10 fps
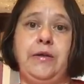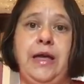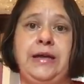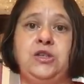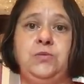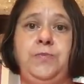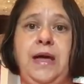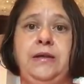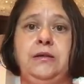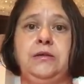
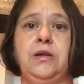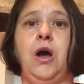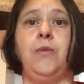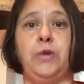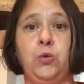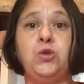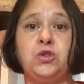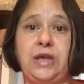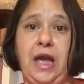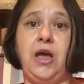expend, we
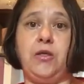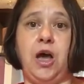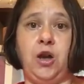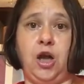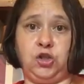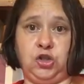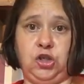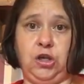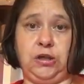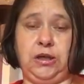always get a larger
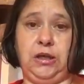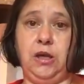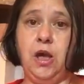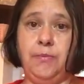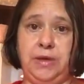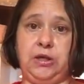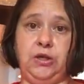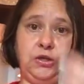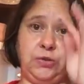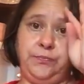turkey,
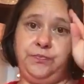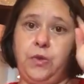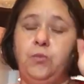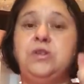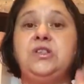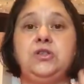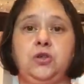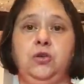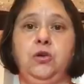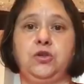because once it's
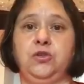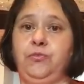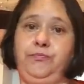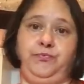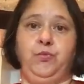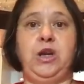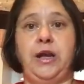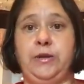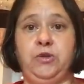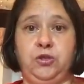cooked, we
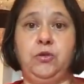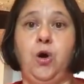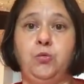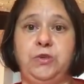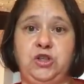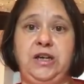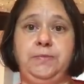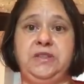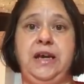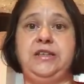like it cold with jacket
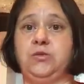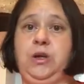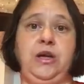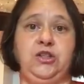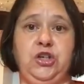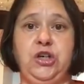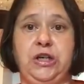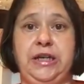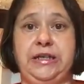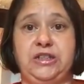potatoes. We like
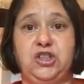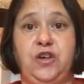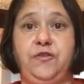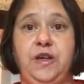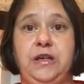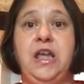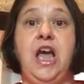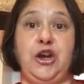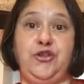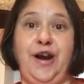turkey and stuffing
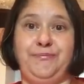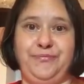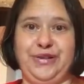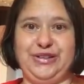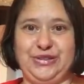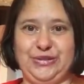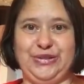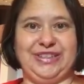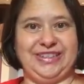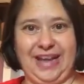and cranberry
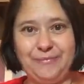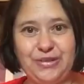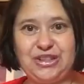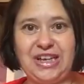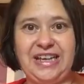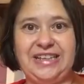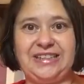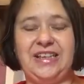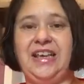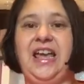sauce
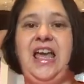sandwiches,